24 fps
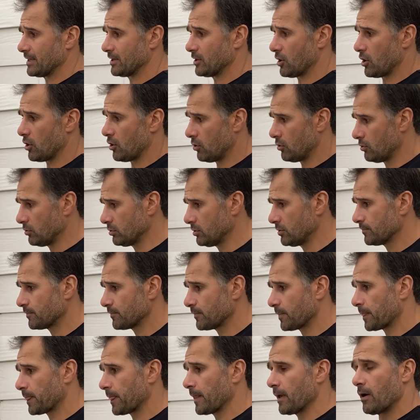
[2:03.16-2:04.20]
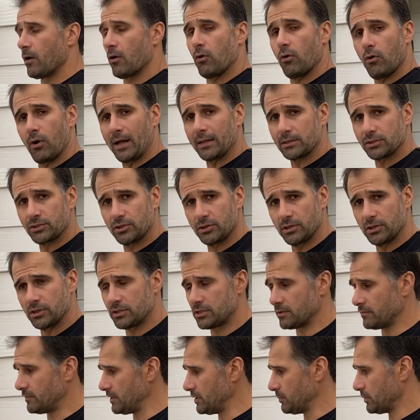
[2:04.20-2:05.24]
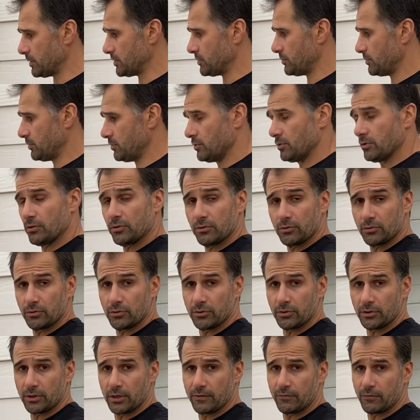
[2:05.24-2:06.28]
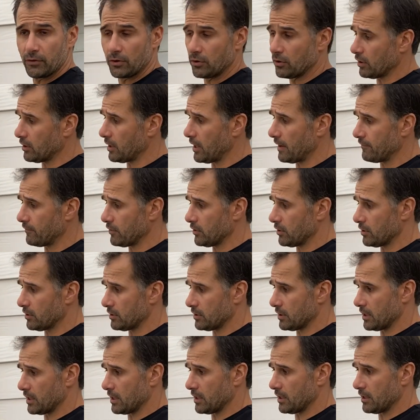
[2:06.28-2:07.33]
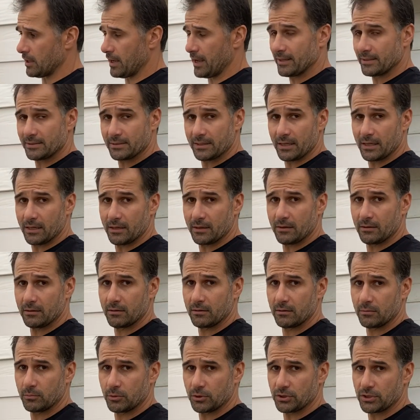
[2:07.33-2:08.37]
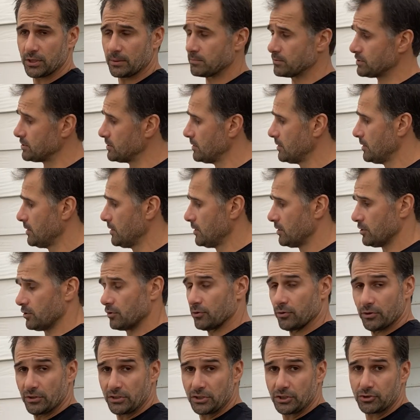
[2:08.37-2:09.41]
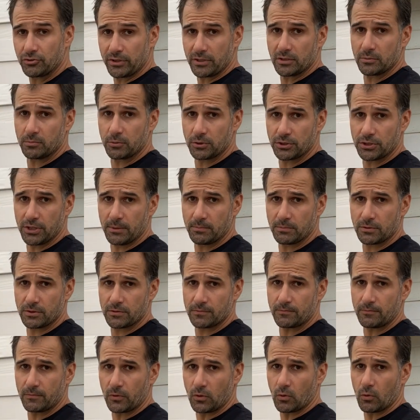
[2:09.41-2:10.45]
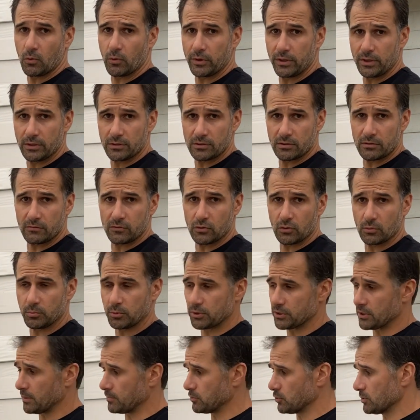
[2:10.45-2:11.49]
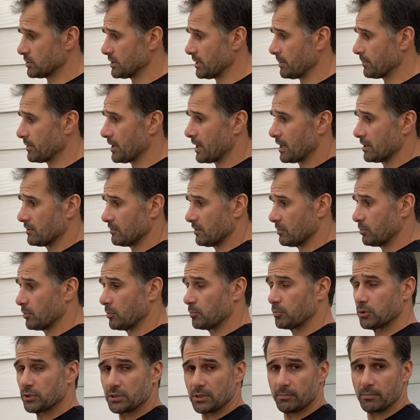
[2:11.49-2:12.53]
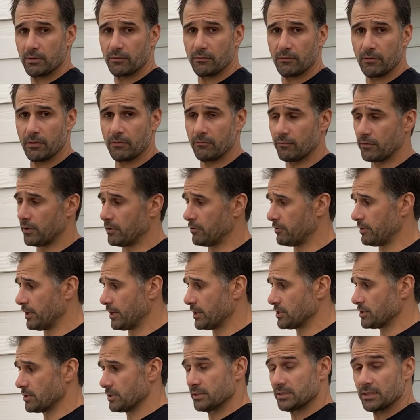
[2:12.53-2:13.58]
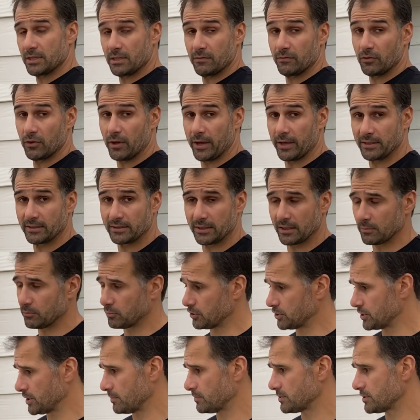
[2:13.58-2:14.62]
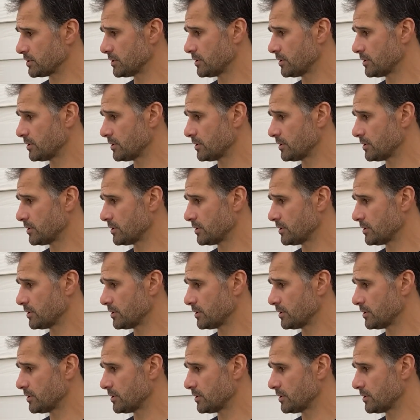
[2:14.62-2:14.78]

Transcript: hold. Alternatively, what you doing if you haven't got handstand push-ups, you're doing strict push-ups, or knees on the floor push-ups, or some kind of a push-up variation instead of your handstand push-ups.